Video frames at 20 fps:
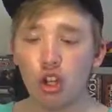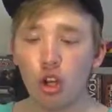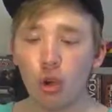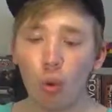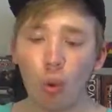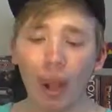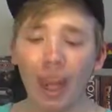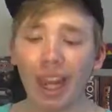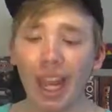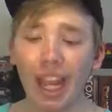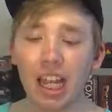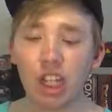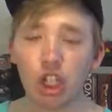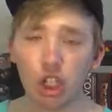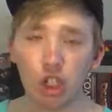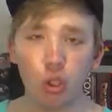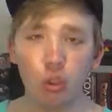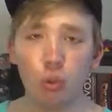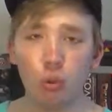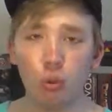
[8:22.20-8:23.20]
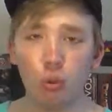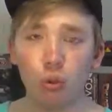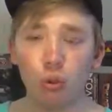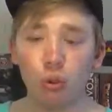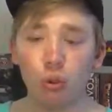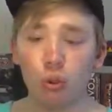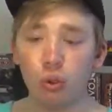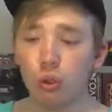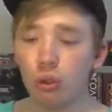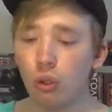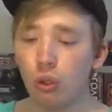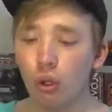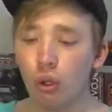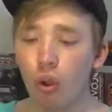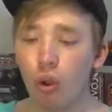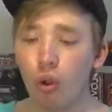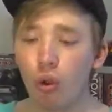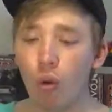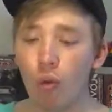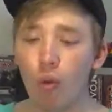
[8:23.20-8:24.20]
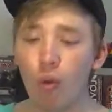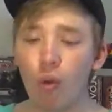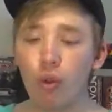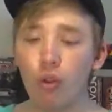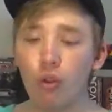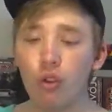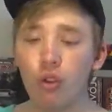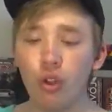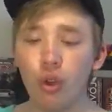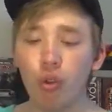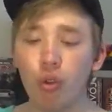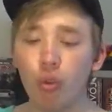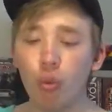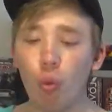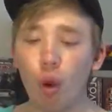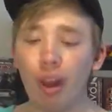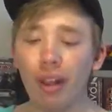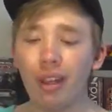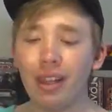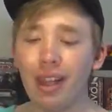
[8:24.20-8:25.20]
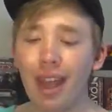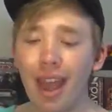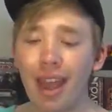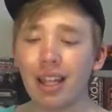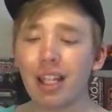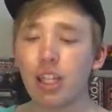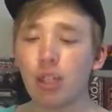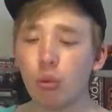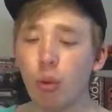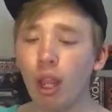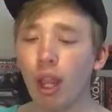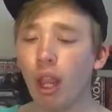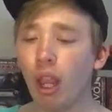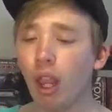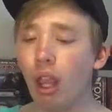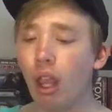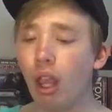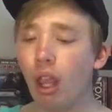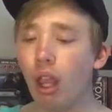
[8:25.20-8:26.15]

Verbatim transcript: Why can't you? You're the one in the X-Wing.